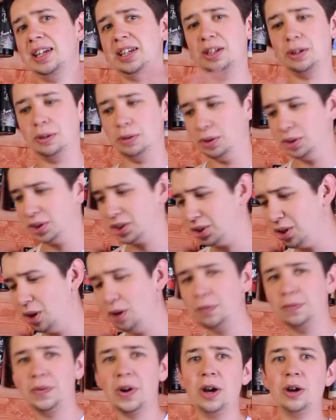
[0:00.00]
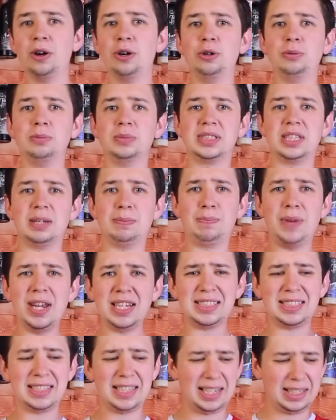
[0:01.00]
you know, use snow foams, and
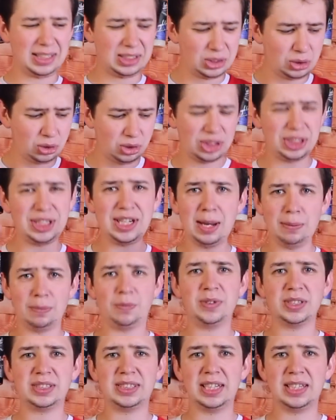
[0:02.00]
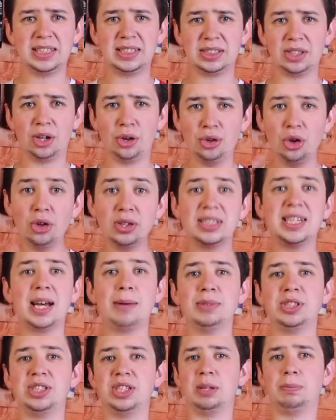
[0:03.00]
basically such an emphasis on not
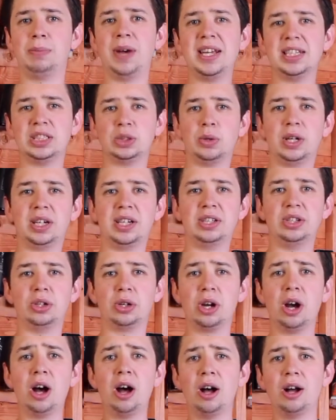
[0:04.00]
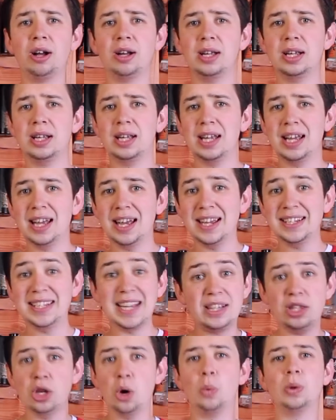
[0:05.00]
damaging the paintwork in your car,
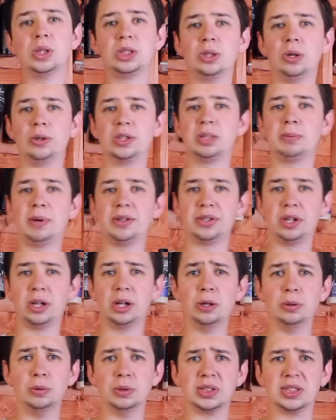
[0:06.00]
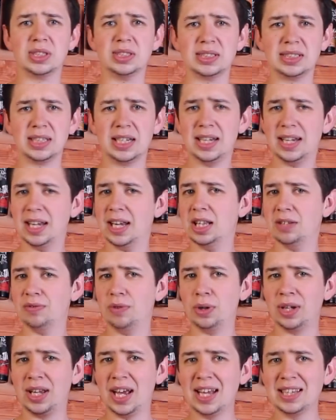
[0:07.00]
yet no one talks about the hose. And in the
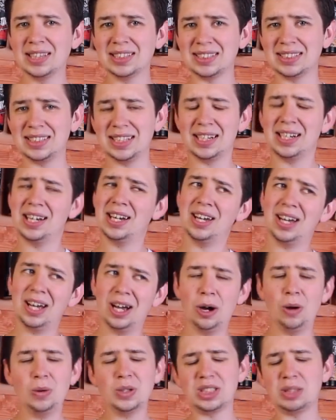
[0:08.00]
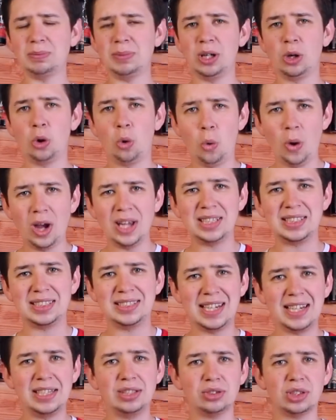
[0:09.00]
wrong hands, the hose can be quite
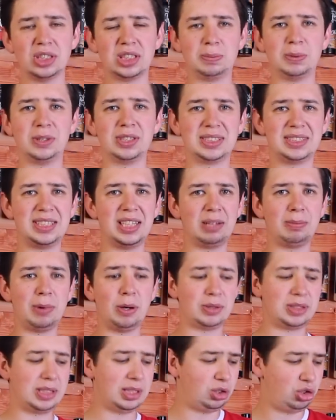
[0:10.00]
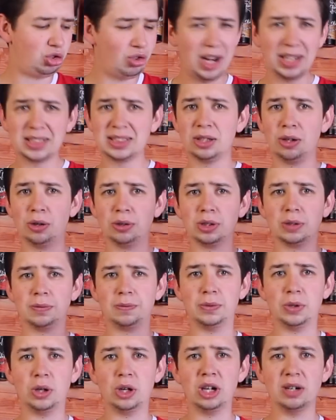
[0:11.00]
dangerous, because think about it, it drags along the
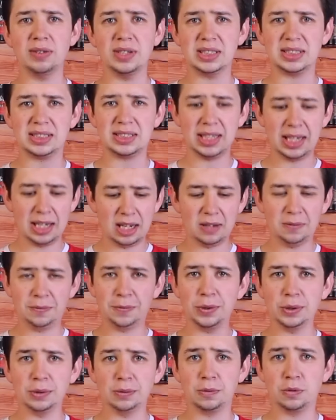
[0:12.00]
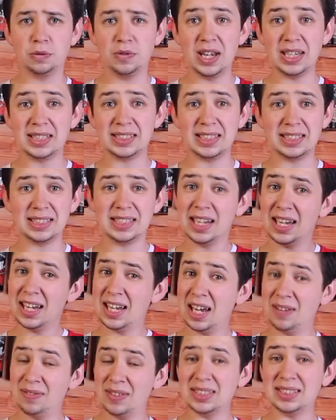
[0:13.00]
floor, it's full of grit, and
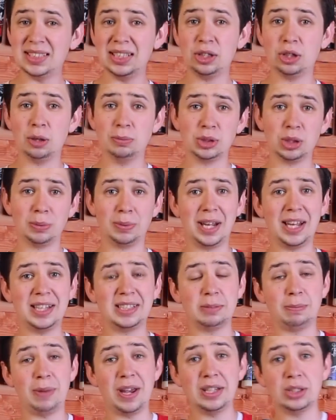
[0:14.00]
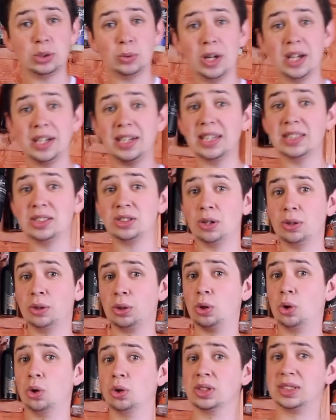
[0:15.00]
if this thing comes up and hits the paintwork, it's going
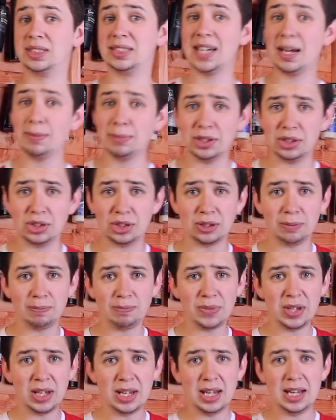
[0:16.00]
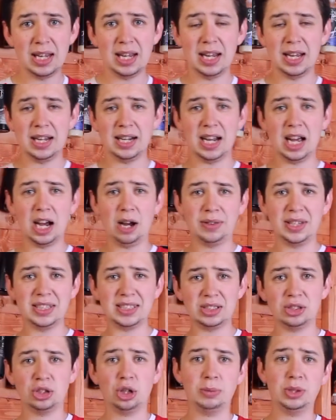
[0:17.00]
to cause damage. Now,
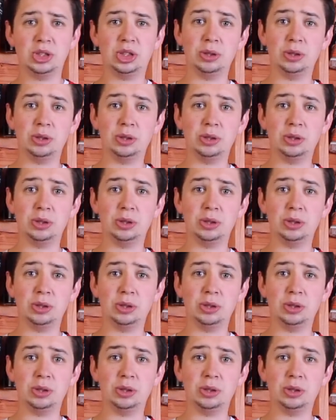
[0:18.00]
this is normally